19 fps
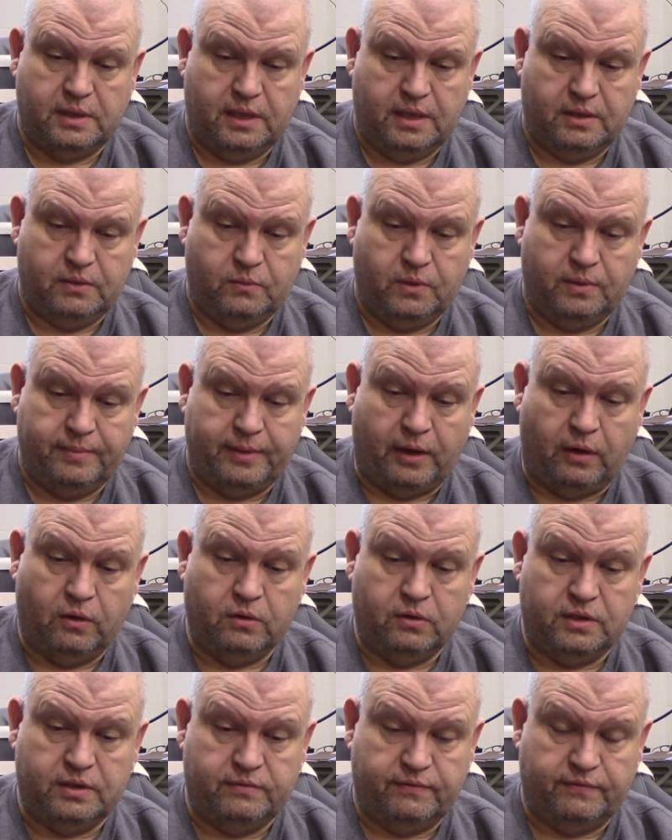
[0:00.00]
uh, one of my
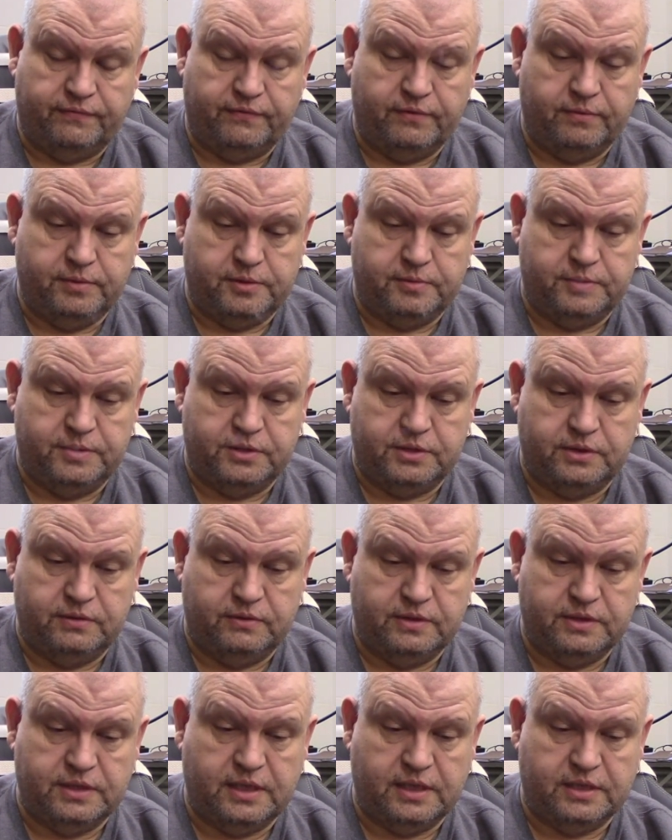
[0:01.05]
early refurbishment
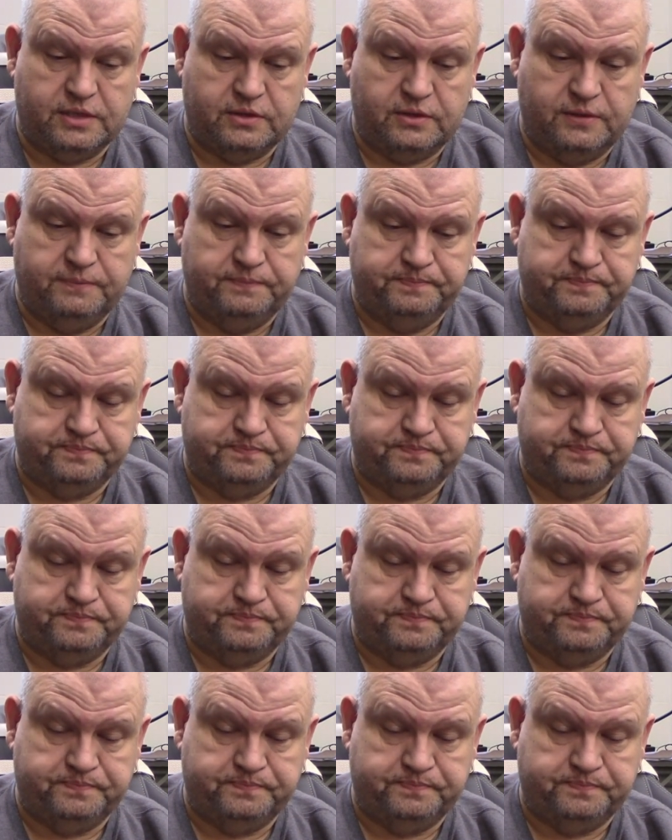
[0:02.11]
series actually.